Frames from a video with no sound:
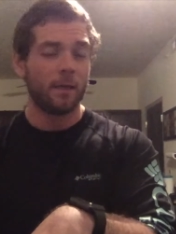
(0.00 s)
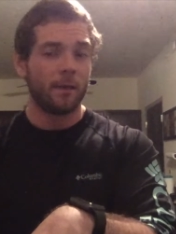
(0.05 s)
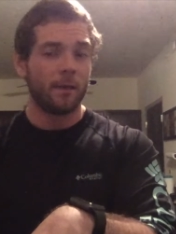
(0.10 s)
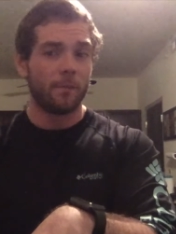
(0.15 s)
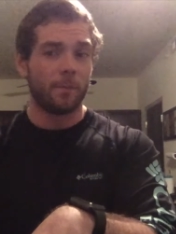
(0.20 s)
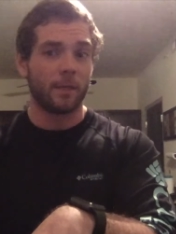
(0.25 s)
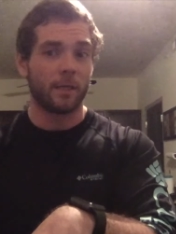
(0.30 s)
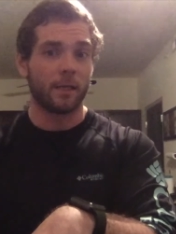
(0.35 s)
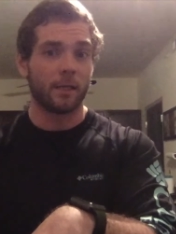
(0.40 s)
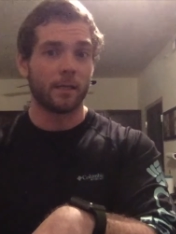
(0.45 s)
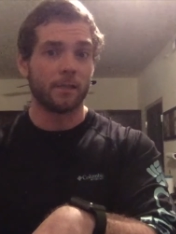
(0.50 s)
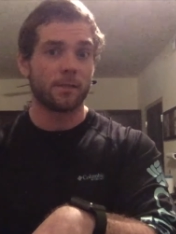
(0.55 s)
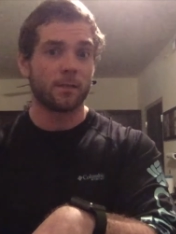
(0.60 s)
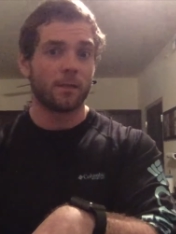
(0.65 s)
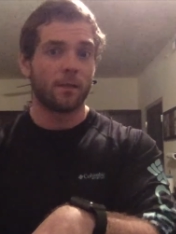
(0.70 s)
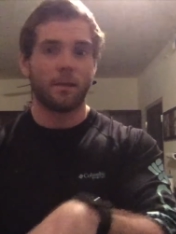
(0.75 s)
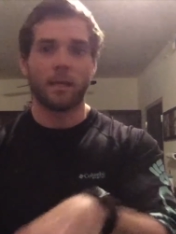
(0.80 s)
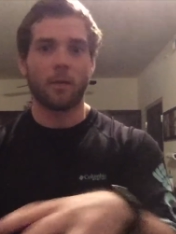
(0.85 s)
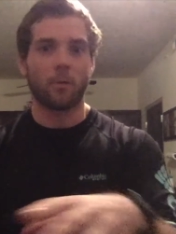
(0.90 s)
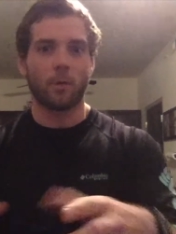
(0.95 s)

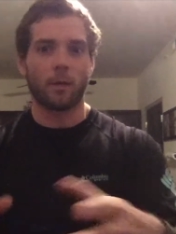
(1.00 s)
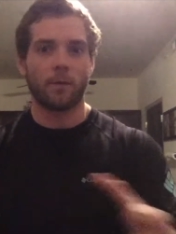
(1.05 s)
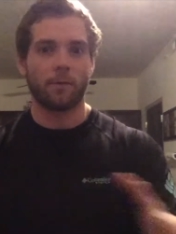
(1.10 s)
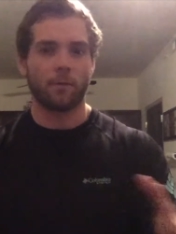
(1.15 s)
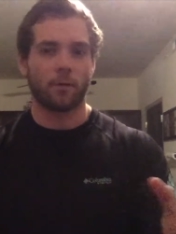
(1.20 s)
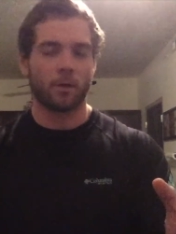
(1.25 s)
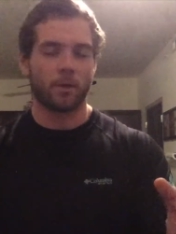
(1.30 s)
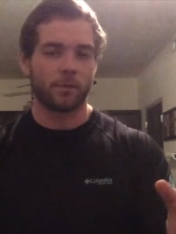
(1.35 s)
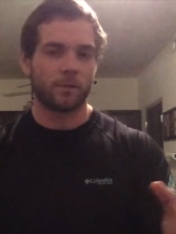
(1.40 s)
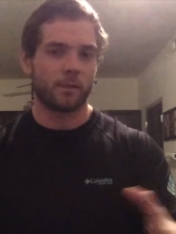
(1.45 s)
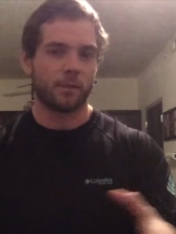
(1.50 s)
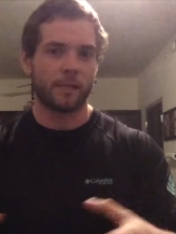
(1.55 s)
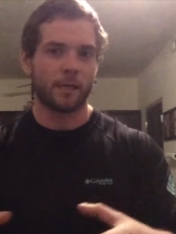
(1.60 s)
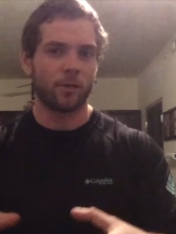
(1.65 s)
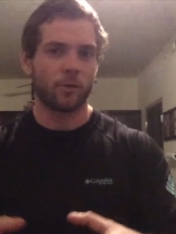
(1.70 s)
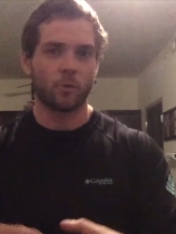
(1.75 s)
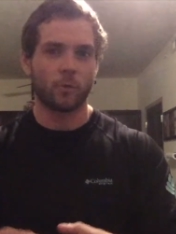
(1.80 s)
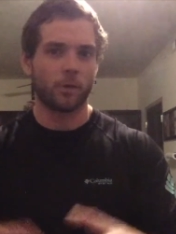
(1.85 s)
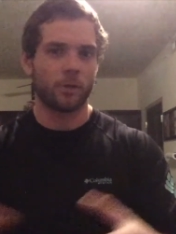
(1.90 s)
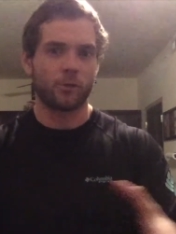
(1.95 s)
because
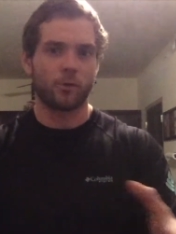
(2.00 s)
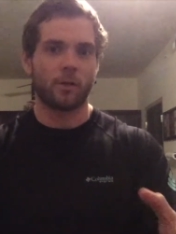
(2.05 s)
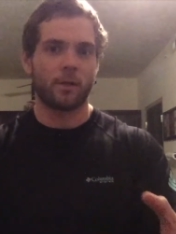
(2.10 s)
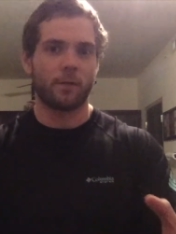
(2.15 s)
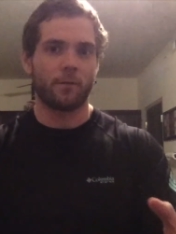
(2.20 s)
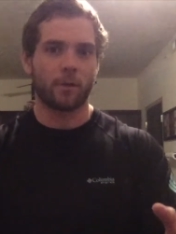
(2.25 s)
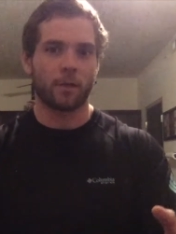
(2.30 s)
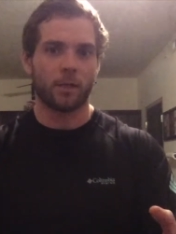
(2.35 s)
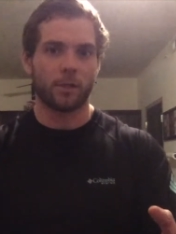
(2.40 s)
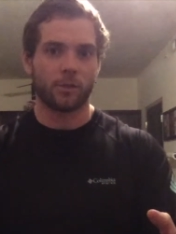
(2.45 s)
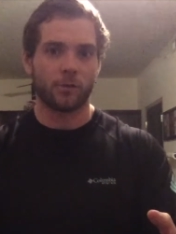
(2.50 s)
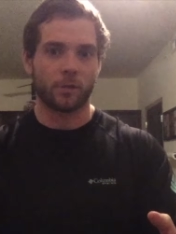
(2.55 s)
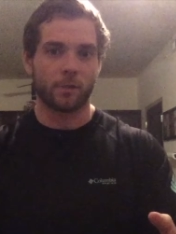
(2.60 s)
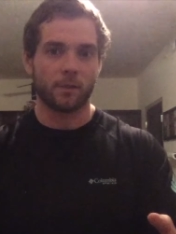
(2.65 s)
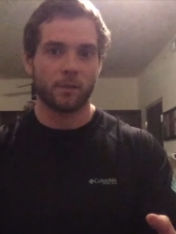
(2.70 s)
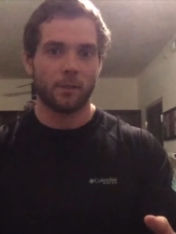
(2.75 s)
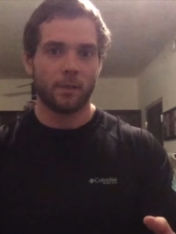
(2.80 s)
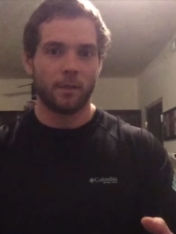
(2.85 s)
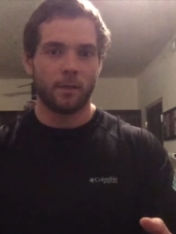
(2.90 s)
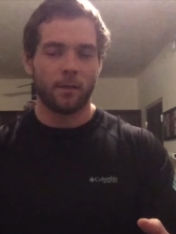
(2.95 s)
territories are never countries.